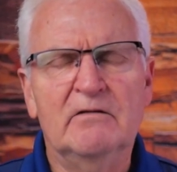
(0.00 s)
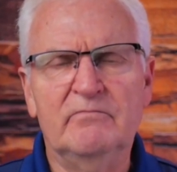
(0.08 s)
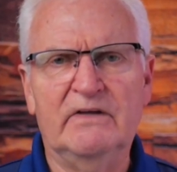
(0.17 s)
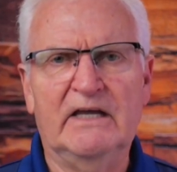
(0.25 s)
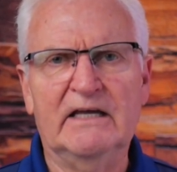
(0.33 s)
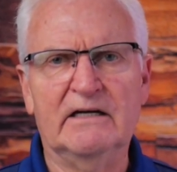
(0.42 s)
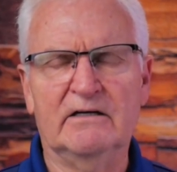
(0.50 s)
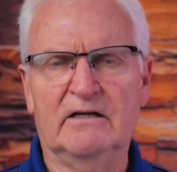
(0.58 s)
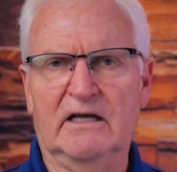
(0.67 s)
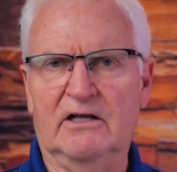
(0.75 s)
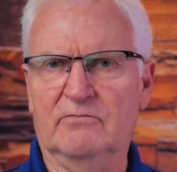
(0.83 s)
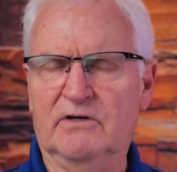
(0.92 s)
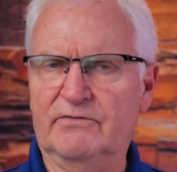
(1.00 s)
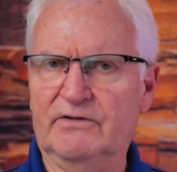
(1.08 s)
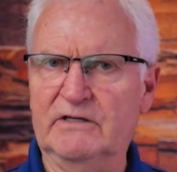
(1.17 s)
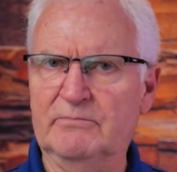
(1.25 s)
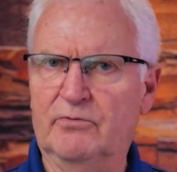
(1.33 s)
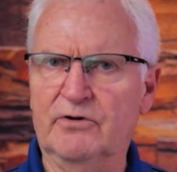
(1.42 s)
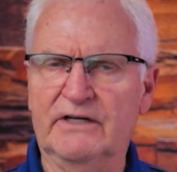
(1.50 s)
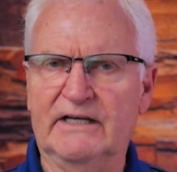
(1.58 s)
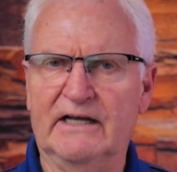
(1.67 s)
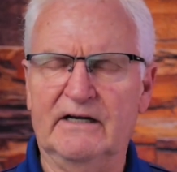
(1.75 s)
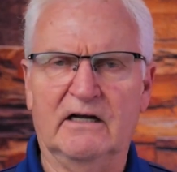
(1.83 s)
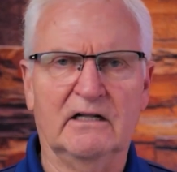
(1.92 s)
And whenever you get born
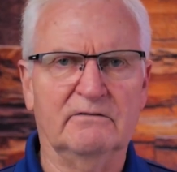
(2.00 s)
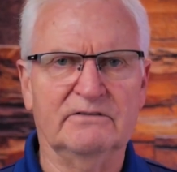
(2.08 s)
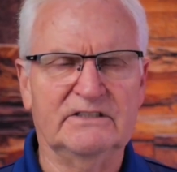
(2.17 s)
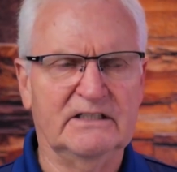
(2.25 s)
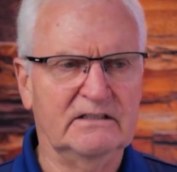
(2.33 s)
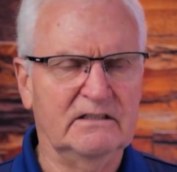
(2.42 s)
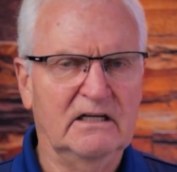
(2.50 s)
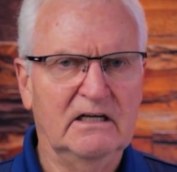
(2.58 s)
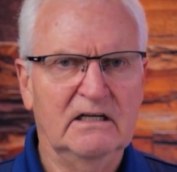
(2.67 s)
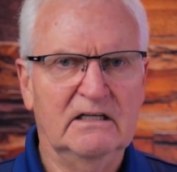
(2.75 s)
again, now all of a sudden,